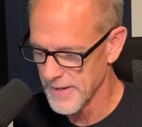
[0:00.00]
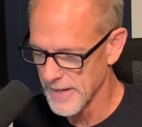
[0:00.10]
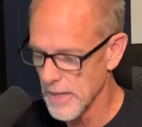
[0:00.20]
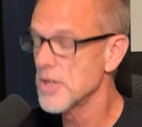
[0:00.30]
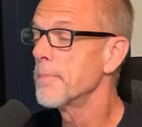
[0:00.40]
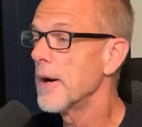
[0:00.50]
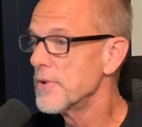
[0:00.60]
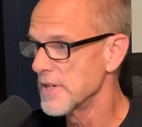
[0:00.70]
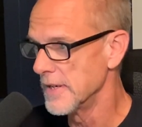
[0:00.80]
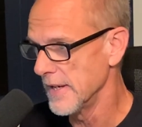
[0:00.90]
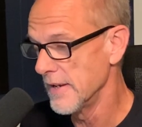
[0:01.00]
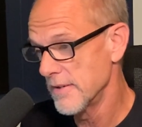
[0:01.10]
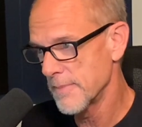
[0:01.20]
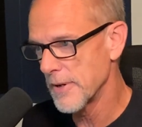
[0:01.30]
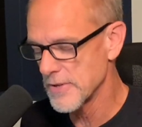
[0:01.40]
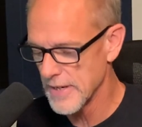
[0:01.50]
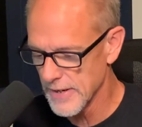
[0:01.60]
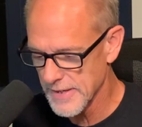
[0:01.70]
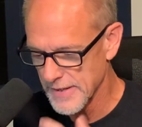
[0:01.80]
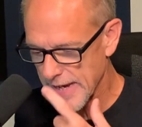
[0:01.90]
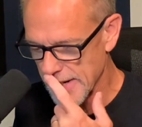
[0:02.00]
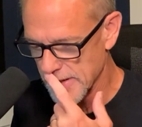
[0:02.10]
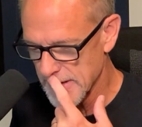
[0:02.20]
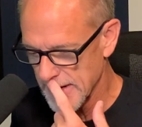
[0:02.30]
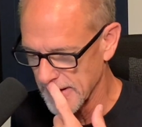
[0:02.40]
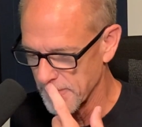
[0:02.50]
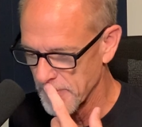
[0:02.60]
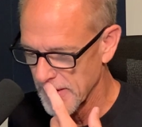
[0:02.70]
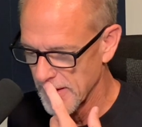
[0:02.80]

Uh, supposedly, supposedly, I'll get to that in a second.